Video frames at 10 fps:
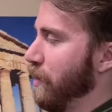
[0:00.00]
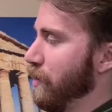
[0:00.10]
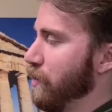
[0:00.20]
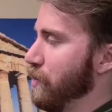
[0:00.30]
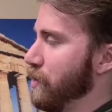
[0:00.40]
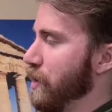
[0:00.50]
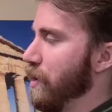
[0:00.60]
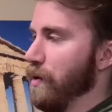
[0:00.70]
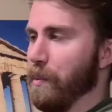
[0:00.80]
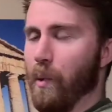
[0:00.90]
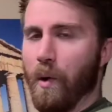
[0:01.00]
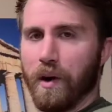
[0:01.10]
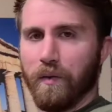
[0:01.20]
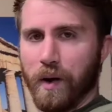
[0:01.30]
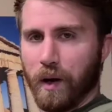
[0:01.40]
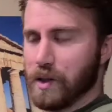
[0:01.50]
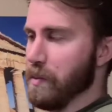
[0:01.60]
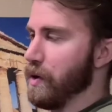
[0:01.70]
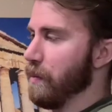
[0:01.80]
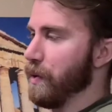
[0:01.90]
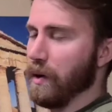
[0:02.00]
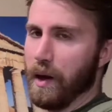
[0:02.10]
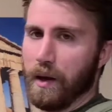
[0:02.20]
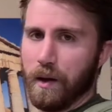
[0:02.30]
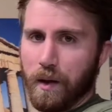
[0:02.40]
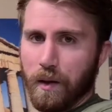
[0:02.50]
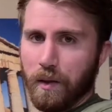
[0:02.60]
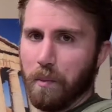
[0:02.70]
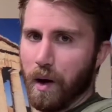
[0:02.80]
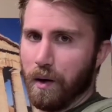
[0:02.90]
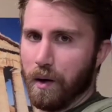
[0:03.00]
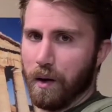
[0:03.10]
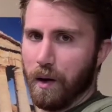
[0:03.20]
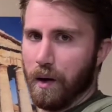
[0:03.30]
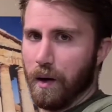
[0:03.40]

They'll use their pointer finger to manipulate the button.